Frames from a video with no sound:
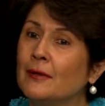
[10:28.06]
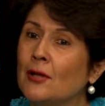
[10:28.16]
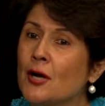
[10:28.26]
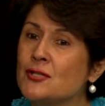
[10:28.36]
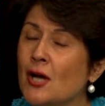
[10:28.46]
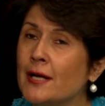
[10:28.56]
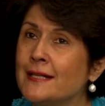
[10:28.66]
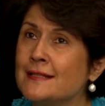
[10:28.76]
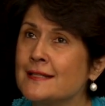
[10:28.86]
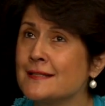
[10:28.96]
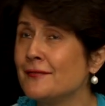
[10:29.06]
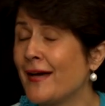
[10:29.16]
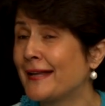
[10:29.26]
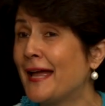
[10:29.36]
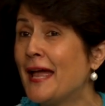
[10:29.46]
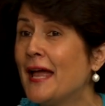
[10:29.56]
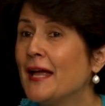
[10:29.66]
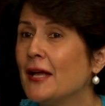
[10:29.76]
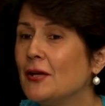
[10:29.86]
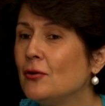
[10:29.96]
large audiences. In fact,
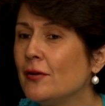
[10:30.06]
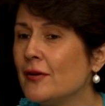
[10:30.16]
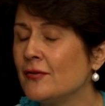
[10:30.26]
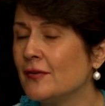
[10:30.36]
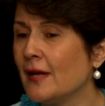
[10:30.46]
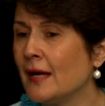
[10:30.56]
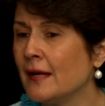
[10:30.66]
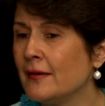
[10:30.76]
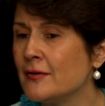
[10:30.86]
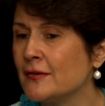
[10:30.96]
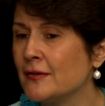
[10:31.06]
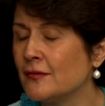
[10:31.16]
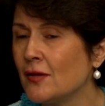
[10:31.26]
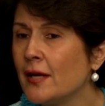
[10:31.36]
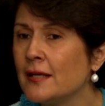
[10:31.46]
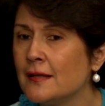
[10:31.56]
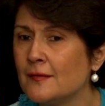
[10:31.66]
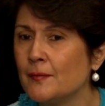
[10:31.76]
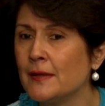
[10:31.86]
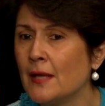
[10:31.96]
you know, there's a study
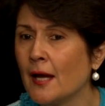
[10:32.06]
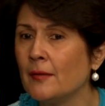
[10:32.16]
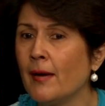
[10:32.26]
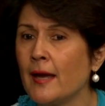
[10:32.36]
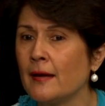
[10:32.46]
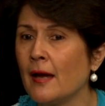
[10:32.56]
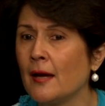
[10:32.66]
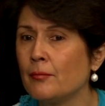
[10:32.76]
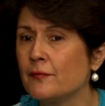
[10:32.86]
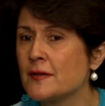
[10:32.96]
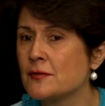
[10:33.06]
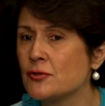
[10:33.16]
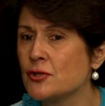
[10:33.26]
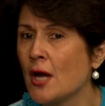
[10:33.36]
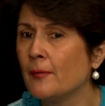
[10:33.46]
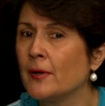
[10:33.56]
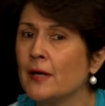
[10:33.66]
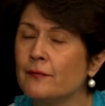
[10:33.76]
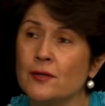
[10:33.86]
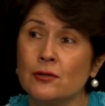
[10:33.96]
that's been done by Professor Schiappa
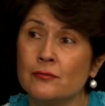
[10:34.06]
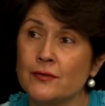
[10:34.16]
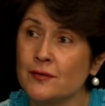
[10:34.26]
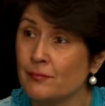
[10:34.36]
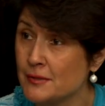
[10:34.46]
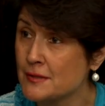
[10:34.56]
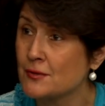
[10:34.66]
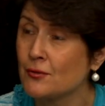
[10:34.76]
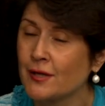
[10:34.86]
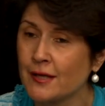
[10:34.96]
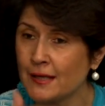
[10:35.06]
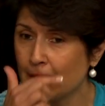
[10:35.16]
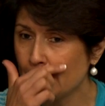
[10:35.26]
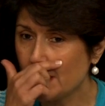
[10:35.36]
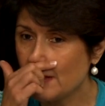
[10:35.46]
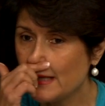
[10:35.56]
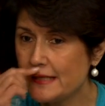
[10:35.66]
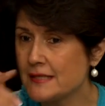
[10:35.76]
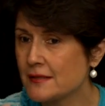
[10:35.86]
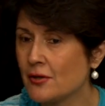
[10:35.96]
of the University of Minnesota,
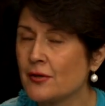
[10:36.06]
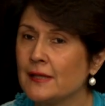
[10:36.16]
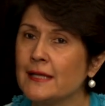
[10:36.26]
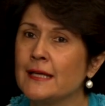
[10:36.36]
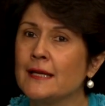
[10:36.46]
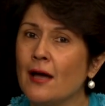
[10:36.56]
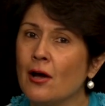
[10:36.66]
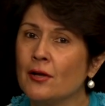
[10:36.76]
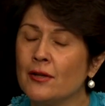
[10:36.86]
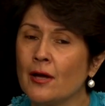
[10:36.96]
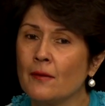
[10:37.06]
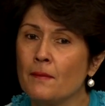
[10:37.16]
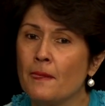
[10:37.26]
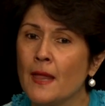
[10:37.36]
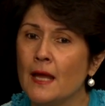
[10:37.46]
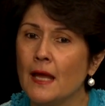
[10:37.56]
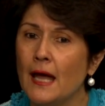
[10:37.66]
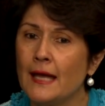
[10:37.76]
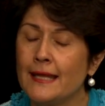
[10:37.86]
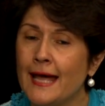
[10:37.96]
and he's currently on
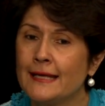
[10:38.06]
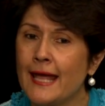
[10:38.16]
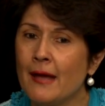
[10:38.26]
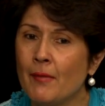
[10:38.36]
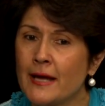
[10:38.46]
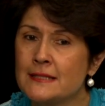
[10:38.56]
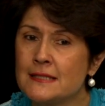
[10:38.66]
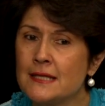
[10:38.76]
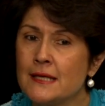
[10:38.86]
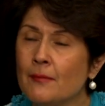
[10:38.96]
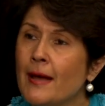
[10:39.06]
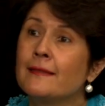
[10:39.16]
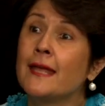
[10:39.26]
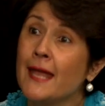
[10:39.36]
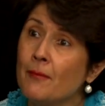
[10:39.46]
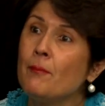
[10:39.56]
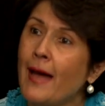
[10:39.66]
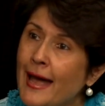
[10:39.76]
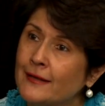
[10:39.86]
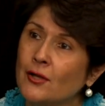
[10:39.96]
at MIT, about the
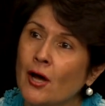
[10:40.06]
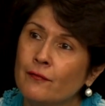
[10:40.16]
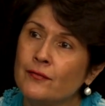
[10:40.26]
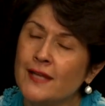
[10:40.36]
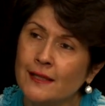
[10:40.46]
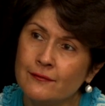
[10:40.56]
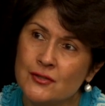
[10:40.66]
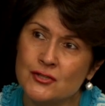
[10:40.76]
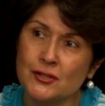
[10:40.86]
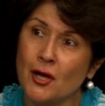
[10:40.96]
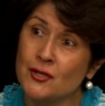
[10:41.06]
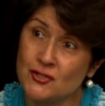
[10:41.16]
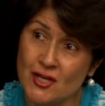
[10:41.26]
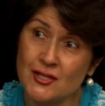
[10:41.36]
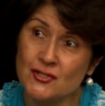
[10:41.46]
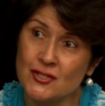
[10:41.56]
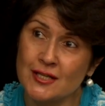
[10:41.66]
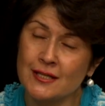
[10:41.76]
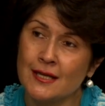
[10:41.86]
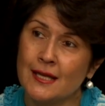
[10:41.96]
impact of television on
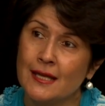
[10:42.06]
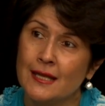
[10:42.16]
changing